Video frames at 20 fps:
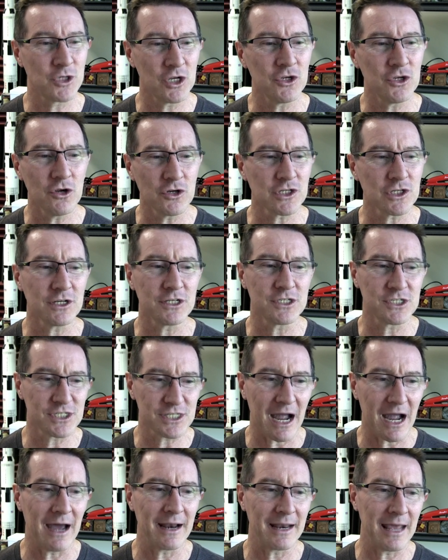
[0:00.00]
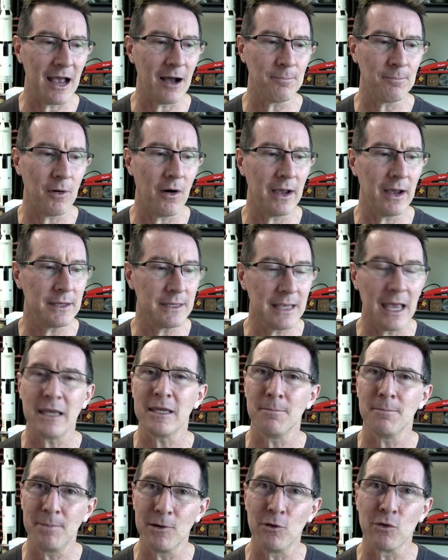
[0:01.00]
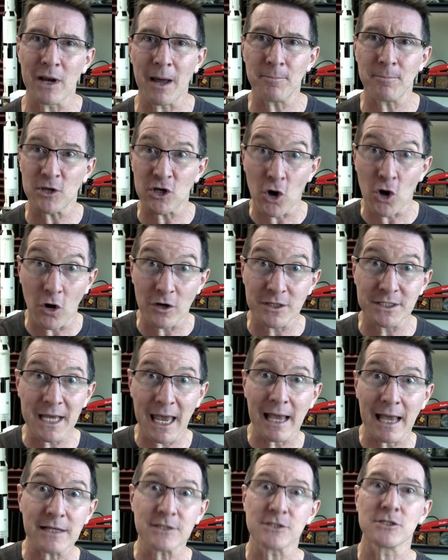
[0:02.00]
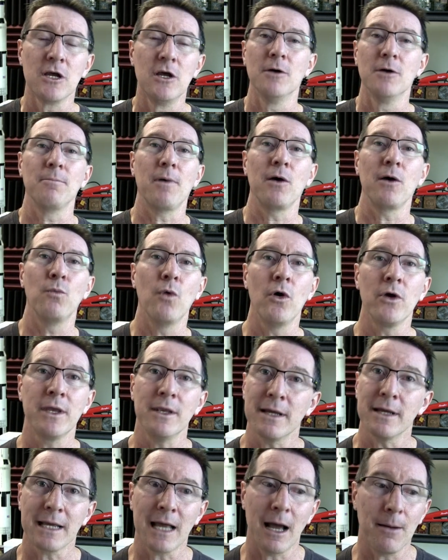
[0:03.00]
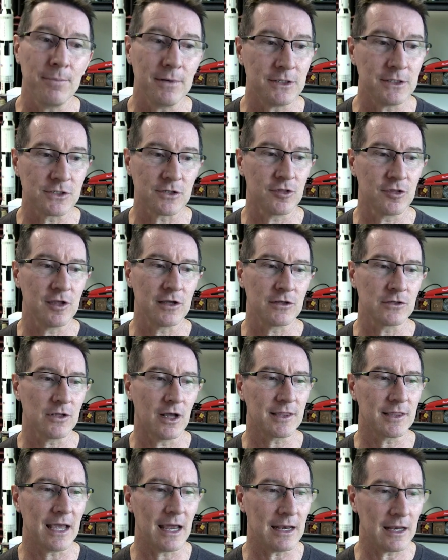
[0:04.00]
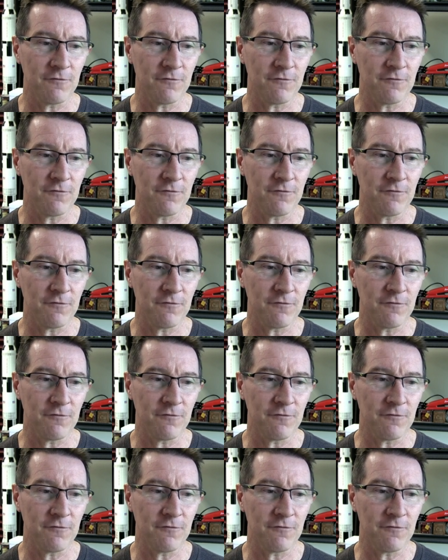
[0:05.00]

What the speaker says: You usually start out by, you build up your contacts by working at companies and things like that.